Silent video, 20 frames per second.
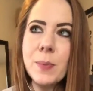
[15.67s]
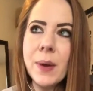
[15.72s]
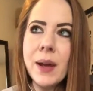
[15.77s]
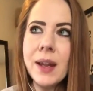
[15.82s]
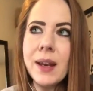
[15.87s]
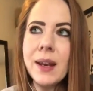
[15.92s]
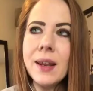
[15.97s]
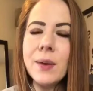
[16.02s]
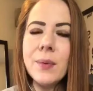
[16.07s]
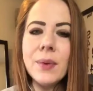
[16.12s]

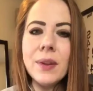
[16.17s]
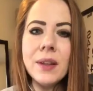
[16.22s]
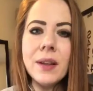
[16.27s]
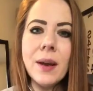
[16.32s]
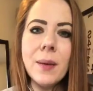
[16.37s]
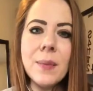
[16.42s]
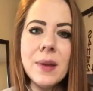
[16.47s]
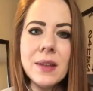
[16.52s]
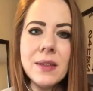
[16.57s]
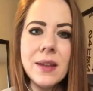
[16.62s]
but it really
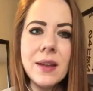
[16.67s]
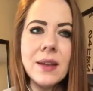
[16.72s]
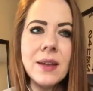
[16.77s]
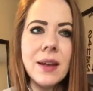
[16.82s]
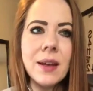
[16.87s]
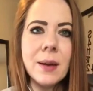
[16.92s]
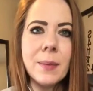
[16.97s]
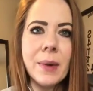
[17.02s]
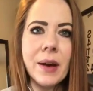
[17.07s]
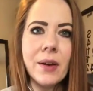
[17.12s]
got me
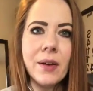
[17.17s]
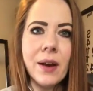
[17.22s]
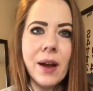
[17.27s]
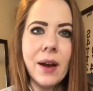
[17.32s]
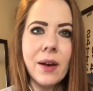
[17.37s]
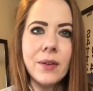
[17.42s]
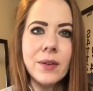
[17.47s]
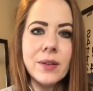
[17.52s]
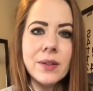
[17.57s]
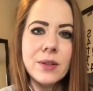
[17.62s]
thinking about
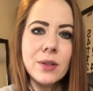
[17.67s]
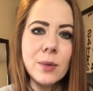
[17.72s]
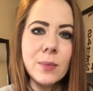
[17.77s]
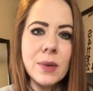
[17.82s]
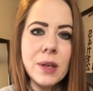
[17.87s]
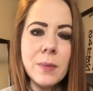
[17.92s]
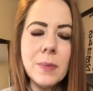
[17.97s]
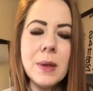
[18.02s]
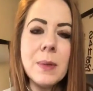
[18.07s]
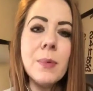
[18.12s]
how so
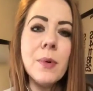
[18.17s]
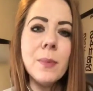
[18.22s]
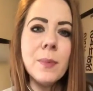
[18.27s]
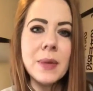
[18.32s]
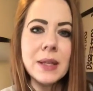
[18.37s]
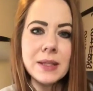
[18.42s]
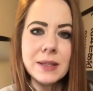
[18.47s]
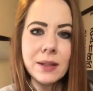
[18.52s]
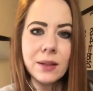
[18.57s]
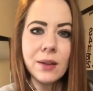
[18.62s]
many people
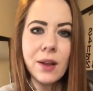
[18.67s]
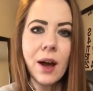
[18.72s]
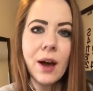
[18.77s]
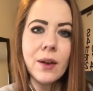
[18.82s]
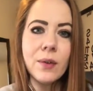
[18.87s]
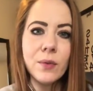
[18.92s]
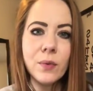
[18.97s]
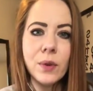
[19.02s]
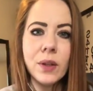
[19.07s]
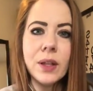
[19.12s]
miss a lot
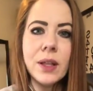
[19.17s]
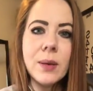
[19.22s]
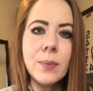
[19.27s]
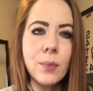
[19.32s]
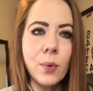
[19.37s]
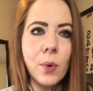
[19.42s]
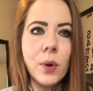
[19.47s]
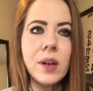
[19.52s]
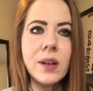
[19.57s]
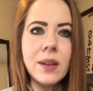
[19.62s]
of really
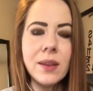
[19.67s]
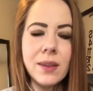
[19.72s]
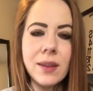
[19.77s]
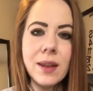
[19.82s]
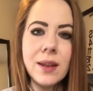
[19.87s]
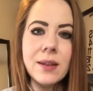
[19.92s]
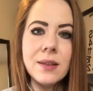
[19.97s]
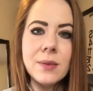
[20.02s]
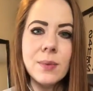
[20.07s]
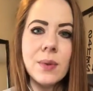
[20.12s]
important
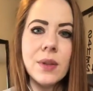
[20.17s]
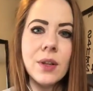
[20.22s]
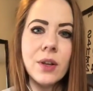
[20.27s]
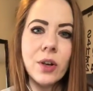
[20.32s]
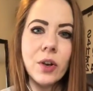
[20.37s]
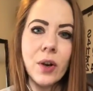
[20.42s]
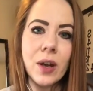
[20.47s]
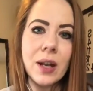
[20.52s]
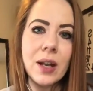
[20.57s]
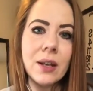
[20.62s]
things when they're
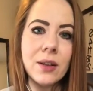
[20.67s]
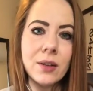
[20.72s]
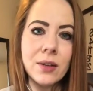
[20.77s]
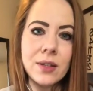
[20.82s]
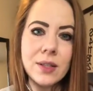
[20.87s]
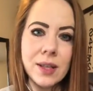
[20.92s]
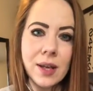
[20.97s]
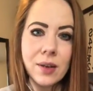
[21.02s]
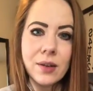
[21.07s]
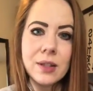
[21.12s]
creating their
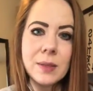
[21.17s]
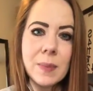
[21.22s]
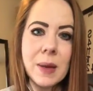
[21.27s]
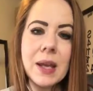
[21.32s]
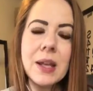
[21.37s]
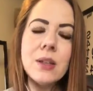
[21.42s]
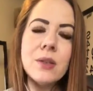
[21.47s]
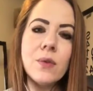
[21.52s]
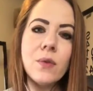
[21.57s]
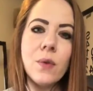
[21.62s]
sales
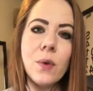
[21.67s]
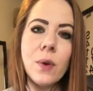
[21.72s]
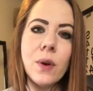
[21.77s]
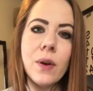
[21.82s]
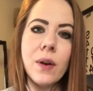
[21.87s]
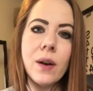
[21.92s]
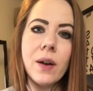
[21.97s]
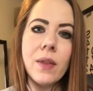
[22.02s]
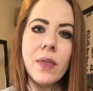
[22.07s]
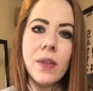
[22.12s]
page
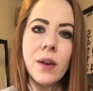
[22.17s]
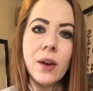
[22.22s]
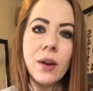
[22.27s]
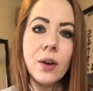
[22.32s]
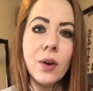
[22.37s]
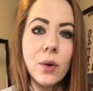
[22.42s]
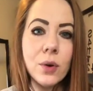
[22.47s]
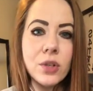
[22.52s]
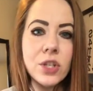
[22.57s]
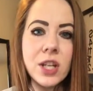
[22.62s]
for their
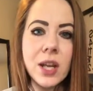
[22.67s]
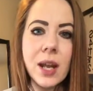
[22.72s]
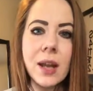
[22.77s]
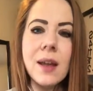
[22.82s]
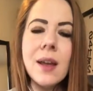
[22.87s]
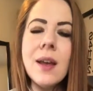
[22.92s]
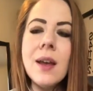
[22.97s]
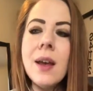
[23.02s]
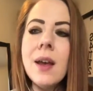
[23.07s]
coaching.